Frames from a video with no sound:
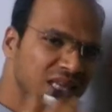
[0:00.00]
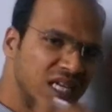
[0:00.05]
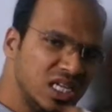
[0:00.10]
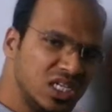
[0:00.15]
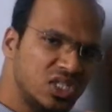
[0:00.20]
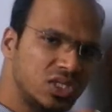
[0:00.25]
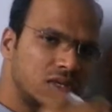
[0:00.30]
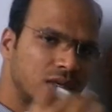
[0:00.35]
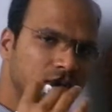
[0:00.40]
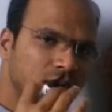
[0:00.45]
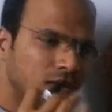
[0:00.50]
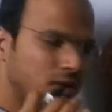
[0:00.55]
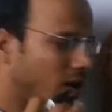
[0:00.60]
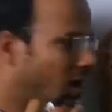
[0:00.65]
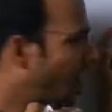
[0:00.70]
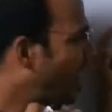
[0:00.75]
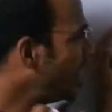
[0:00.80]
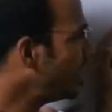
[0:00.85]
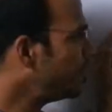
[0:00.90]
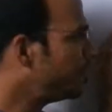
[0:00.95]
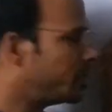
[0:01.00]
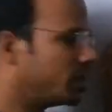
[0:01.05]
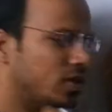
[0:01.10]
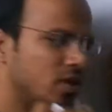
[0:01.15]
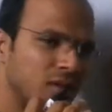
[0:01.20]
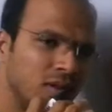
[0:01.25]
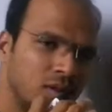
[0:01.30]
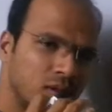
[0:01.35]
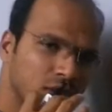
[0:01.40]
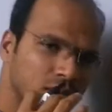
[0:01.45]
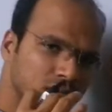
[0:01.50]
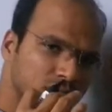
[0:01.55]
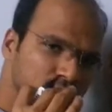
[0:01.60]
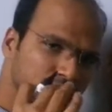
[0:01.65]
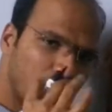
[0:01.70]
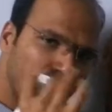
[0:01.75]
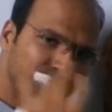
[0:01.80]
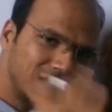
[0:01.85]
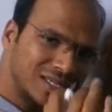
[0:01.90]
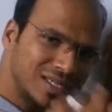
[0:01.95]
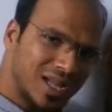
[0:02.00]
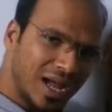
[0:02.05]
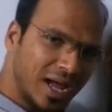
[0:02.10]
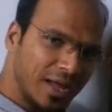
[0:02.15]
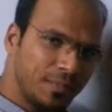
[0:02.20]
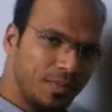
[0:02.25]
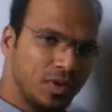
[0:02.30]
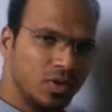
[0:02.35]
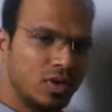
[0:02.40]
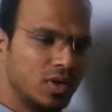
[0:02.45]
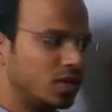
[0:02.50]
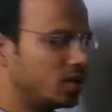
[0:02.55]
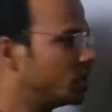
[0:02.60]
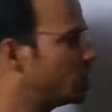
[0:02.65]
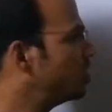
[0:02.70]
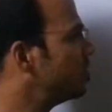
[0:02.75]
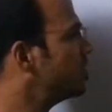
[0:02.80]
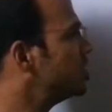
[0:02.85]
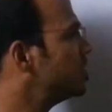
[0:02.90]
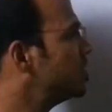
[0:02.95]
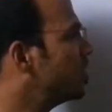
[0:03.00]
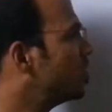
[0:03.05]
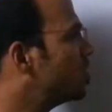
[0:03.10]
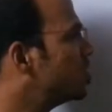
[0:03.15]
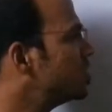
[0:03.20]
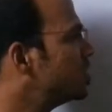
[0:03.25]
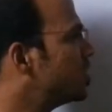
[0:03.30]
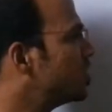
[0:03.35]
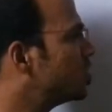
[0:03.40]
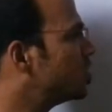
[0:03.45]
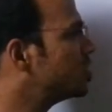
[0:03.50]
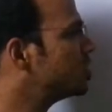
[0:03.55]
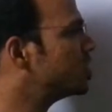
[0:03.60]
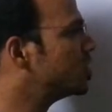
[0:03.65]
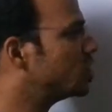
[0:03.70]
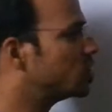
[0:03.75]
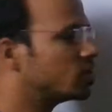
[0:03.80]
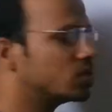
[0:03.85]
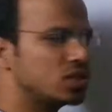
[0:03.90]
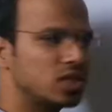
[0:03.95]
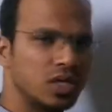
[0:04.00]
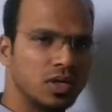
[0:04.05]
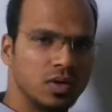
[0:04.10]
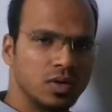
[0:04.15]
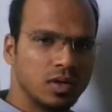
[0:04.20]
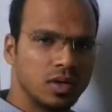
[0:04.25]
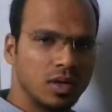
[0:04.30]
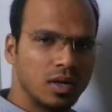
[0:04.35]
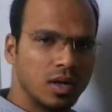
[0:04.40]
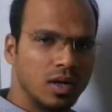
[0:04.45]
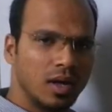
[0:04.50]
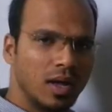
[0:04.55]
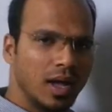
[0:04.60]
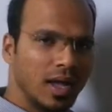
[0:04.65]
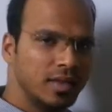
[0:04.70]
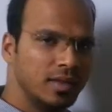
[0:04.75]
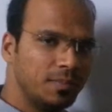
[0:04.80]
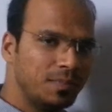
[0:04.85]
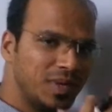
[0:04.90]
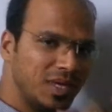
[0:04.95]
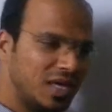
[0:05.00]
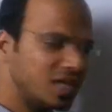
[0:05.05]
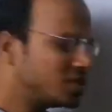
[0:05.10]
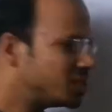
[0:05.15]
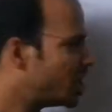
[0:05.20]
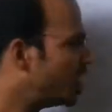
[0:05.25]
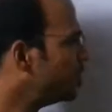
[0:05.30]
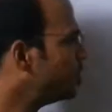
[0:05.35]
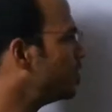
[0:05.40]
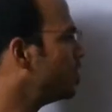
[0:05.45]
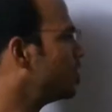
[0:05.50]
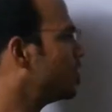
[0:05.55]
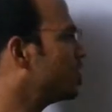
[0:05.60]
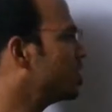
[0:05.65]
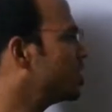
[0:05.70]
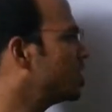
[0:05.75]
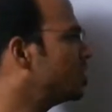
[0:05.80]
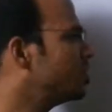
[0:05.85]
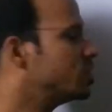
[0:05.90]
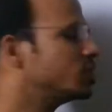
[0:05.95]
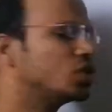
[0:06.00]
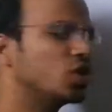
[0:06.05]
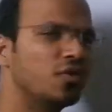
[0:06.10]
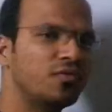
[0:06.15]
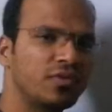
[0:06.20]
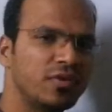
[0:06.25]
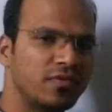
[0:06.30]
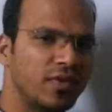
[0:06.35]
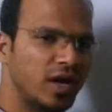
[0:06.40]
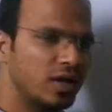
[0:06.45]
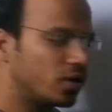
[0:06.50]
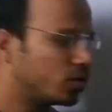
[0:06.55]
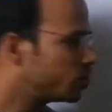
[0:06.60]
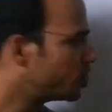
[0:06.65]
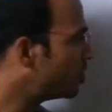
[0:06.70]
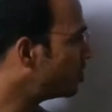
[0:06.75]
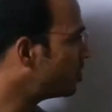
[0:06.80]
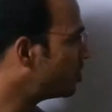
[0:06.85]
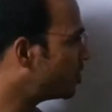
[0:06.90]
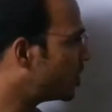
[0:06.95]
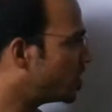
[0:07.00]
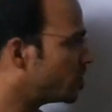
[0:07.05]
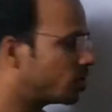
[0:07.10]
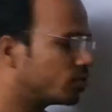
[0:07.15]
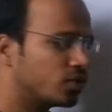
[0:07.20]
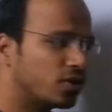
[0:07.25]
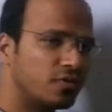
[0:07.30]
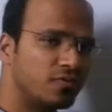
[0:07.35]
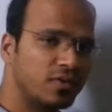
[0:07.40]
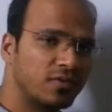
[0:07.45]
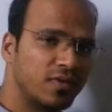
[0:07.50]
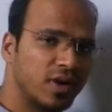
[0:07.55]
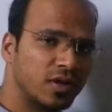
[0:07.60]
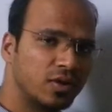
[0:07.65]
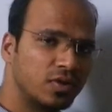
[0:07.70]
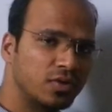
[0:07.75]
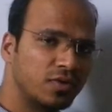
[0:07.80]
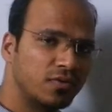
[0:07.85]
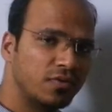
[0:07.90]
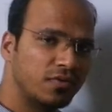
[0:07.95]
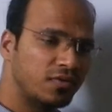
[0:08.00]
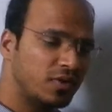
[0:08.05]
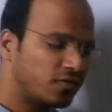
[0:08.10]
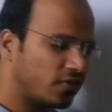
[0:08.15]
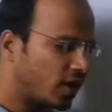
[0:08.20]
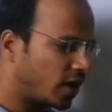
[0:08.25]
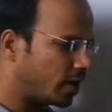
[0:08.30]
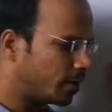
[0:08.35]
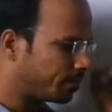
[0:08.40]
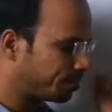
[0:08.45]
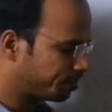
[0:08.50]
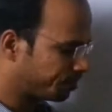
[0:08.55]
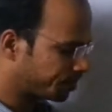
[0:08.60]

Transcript: least IP, the smallest IP you can give is 0000, and the biggest IP you can give is 255.255.255.255.